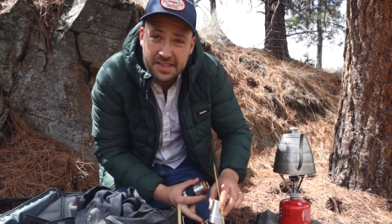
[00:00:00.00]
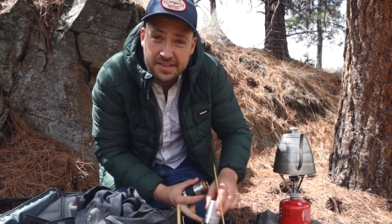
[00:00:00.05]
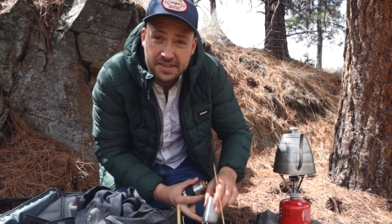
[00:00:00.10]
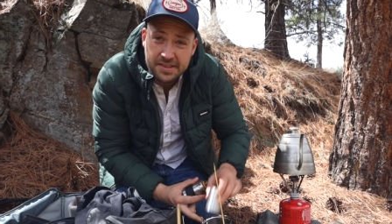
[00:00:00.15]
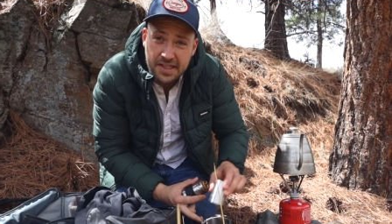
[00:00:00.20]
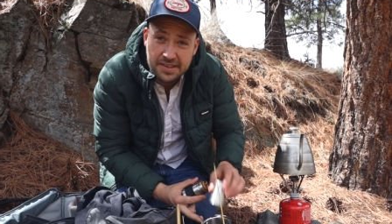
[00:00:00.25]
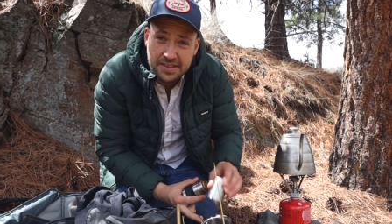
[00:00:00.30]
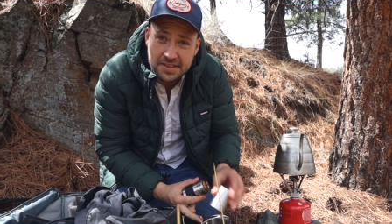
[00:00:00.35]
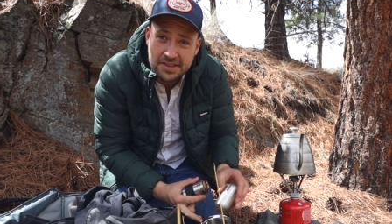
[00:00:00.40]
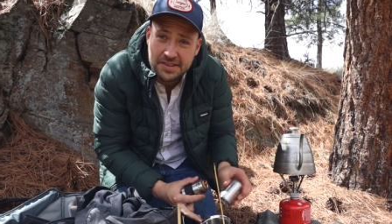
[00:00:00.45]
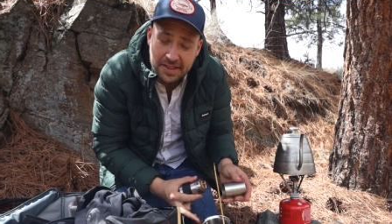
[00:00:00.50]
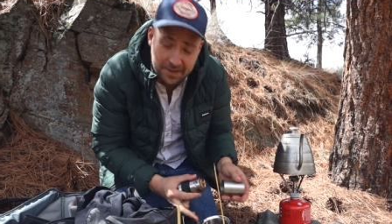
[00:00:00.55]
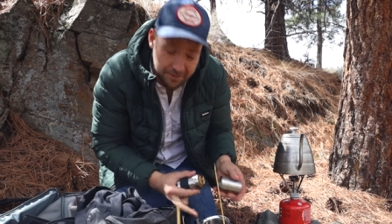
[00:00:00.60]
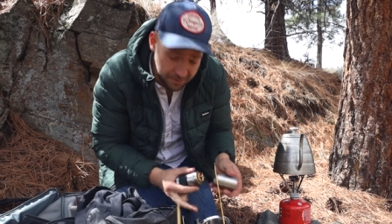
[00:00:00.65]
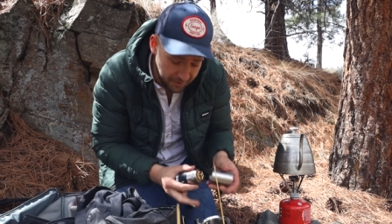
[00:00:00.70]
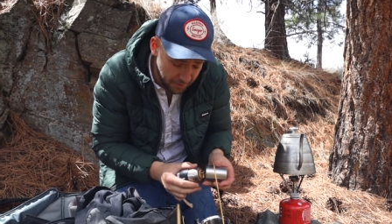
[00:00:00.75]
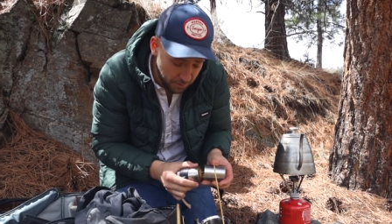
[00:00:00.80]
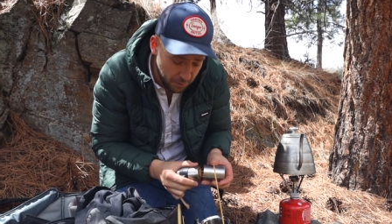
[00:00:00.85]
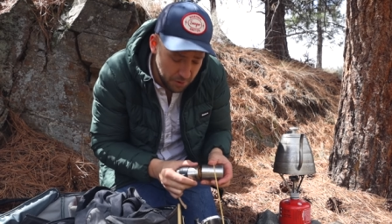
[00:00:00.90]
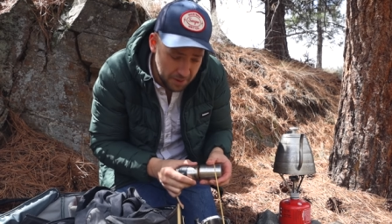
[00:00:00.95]
it's
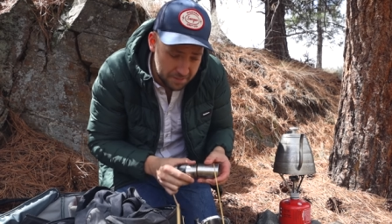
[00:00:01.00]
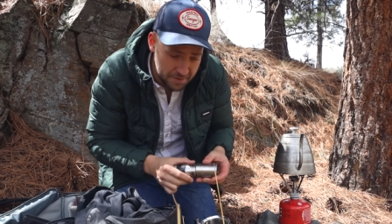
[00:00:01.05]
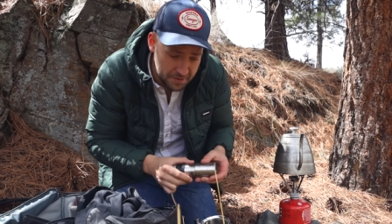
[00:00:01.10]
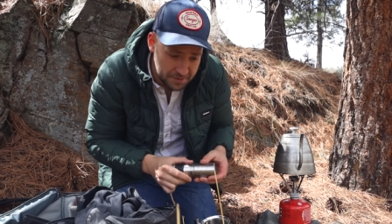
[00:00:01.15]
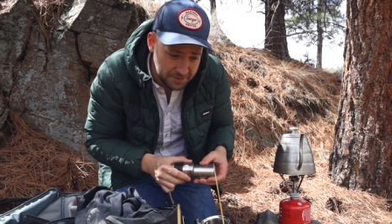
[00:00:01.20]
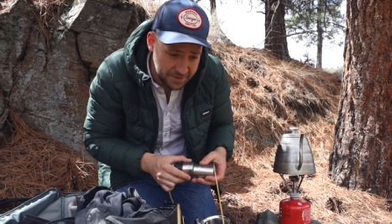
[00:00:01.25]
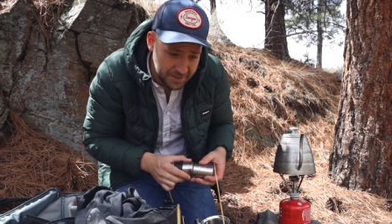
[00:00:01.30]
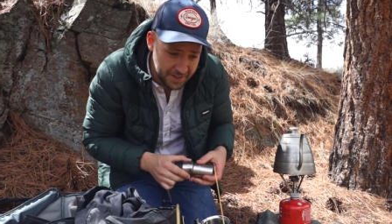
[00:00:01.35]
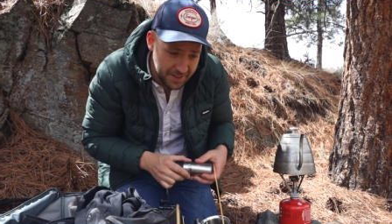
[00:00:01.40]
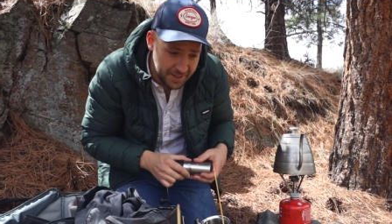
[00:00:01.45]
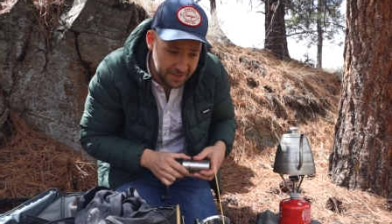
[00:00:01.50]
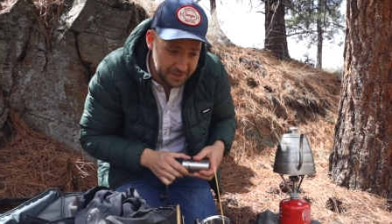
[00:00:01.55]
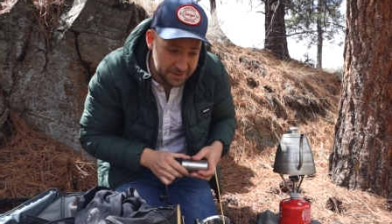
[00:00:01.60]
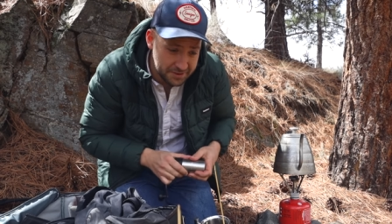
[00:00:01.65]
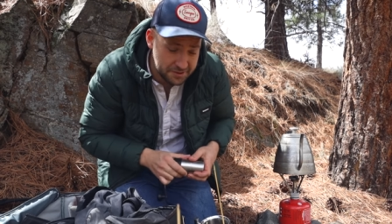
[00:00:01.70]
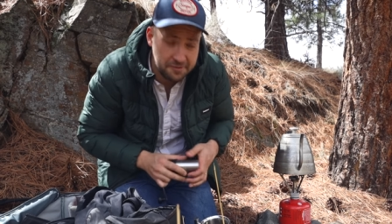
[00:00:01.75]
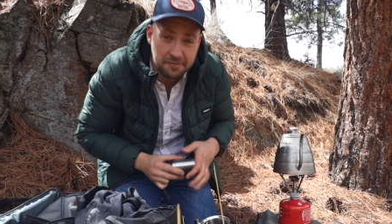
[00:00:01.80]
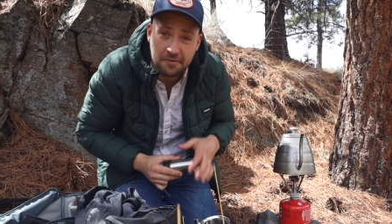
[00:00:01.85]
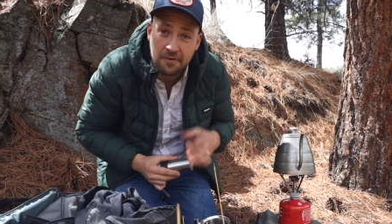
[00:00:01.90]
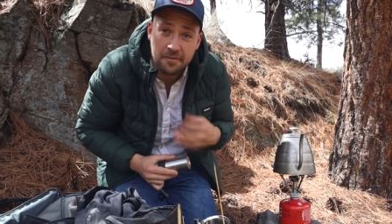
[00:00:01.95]
necessarily one of those
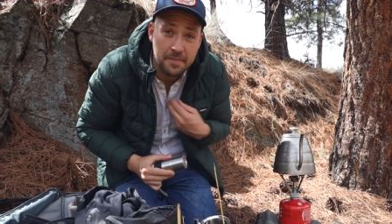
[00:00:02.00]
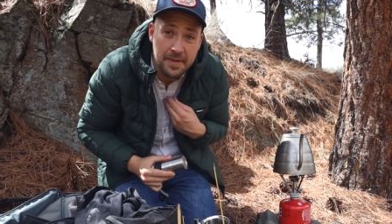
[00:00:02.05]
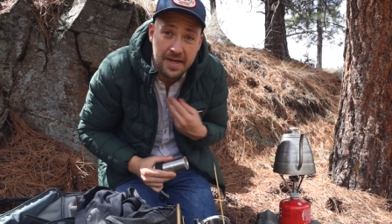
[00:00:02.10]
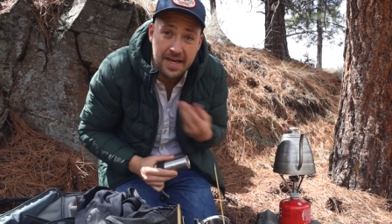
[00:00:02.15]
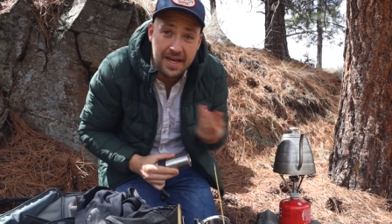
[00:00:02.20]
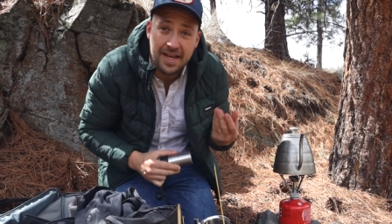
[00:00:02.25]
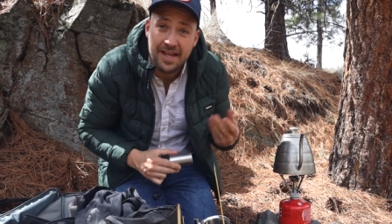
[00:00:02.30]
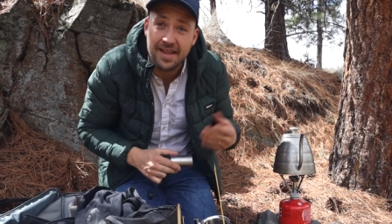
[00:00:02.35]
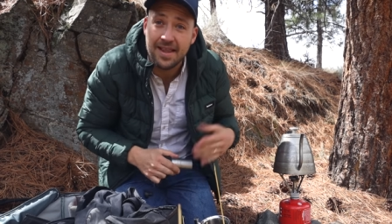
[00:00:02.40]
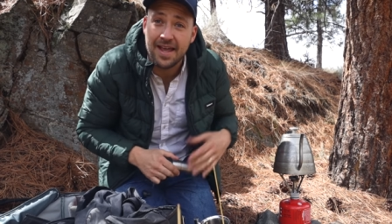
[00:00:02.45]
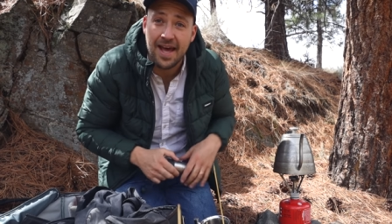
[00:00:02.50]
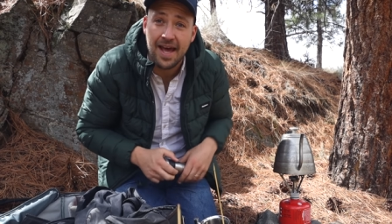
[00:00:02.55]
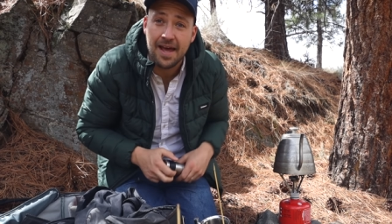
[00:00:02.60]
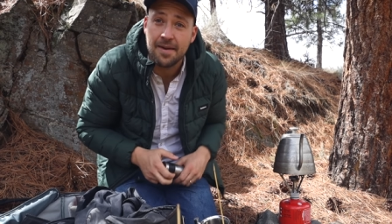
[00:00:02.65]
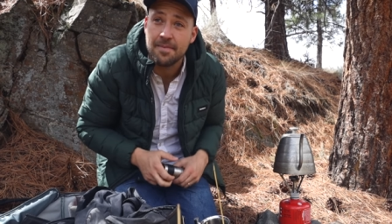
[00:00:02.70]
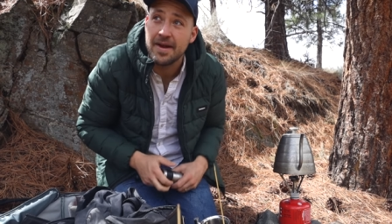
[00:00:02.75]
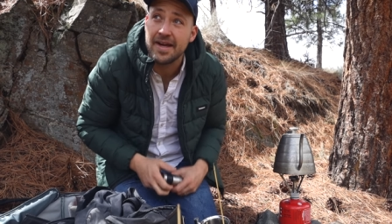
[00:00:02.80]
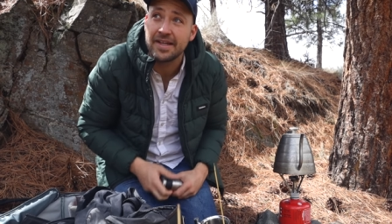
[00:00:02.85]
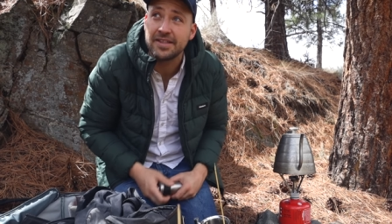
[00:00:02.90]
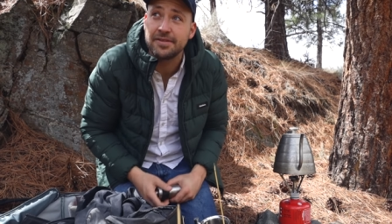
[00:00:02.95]
things for me
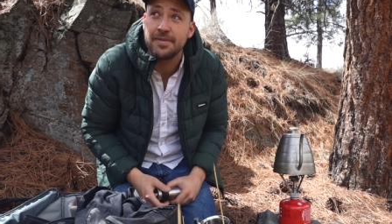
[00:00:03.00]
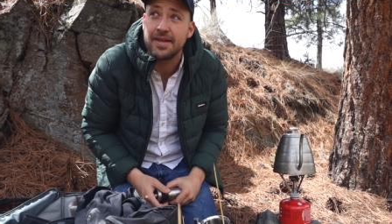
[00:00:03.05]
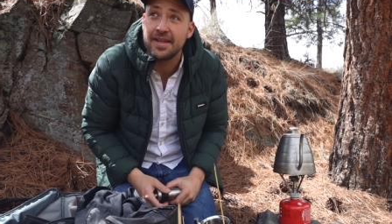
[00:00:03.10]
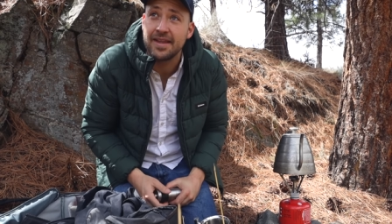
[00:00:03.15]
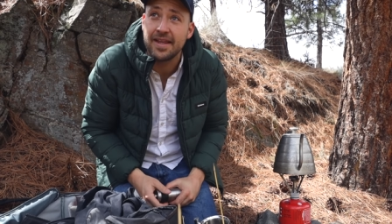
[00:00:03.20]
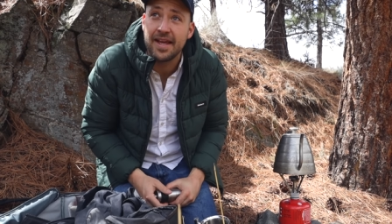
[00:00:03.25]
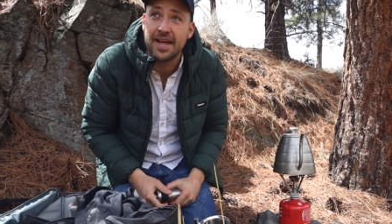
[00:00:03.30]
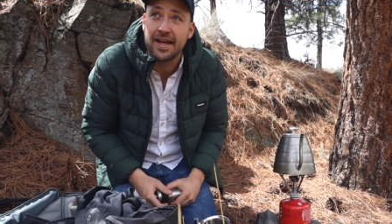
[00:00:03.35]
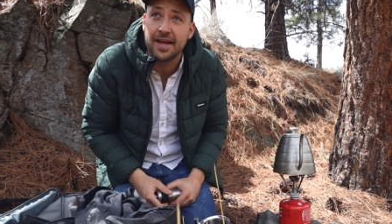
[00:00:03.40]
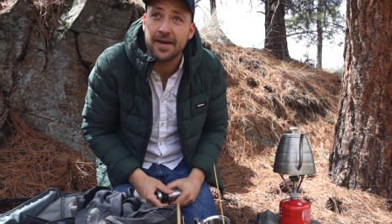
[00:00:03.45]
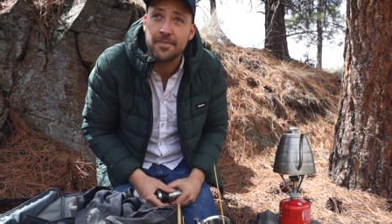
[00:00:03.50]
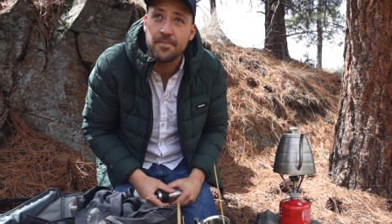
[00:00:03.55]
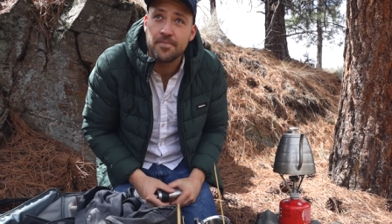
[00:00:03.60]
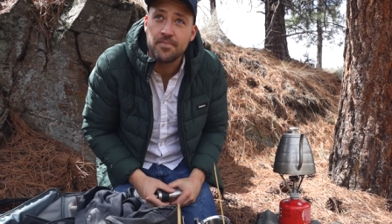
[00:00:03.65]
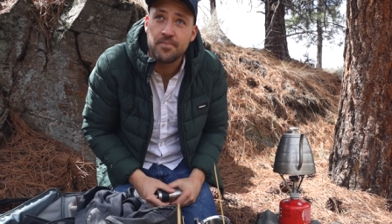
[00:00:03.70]
that makes me think,